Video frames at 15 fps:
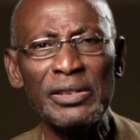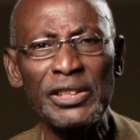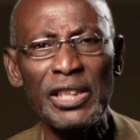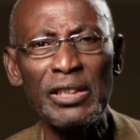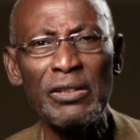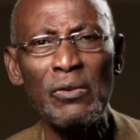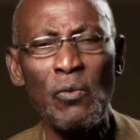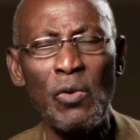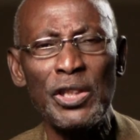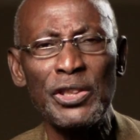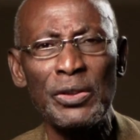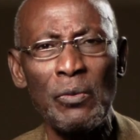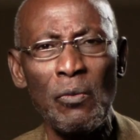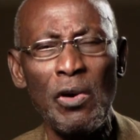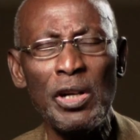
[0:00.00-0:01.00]
second
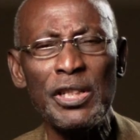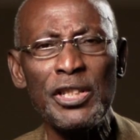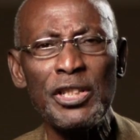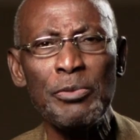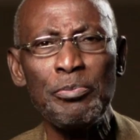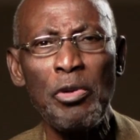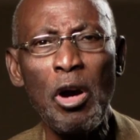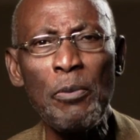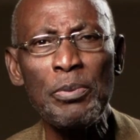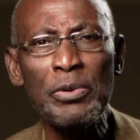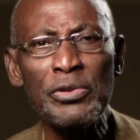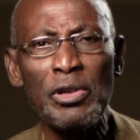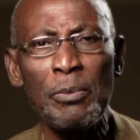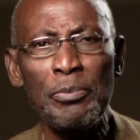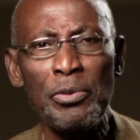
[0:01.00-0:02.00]
question, what is the
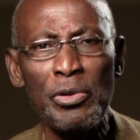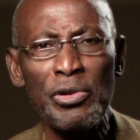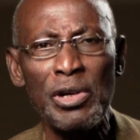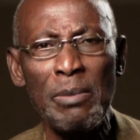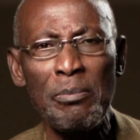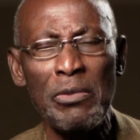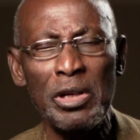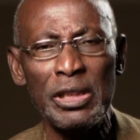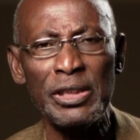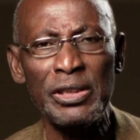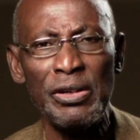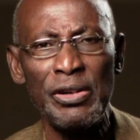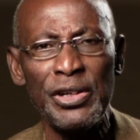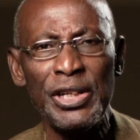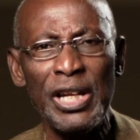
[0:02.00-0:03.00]
purpose of program
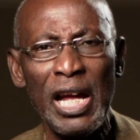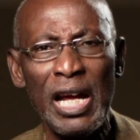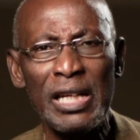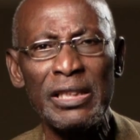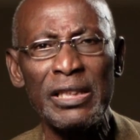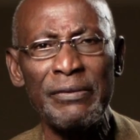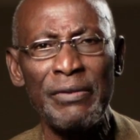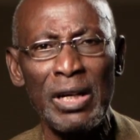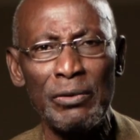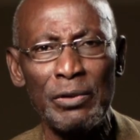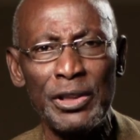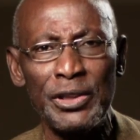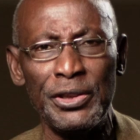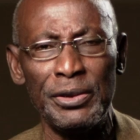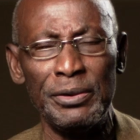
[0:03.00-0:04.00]
monitoring and
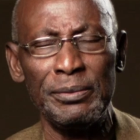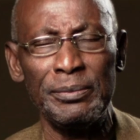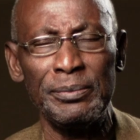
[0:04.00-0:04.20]
evaluation?